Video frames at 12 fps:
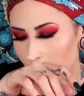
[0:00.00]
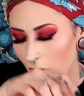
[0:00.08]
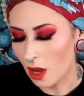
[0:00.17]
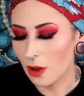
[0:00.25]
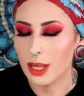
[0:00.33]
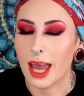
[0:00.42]

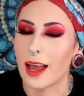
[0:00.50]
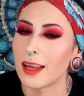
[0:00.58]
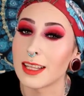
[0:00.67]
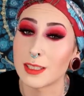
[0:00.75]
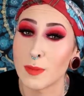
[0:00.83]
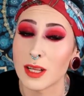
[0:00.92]
Oh yeah,
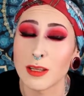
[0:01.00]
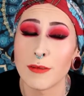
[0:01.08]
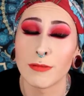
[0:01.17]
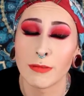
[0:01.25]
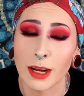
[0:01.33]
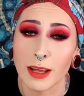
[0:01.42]
that smells
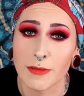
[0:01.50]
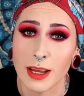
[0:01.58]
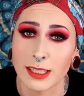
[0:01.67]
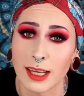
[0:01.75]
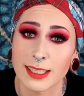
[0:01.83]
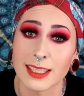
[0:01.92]
freaking
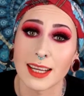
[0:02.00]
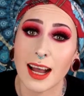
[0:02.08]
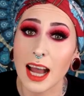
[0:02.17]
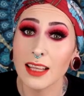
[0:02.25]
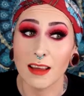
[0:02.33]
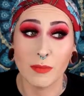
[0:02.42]
fantastic.
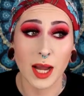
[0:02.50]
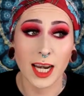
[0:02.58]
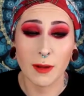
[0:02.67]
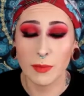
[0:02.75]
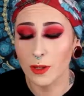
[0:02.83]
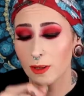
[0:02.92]
I love
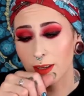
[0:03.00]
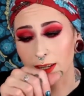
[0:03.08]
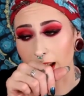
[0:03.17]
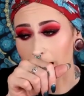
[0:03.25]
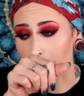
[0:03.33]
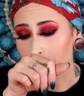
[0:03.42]
pineapple and
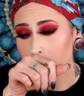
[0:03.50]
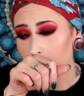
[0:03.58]
yeah.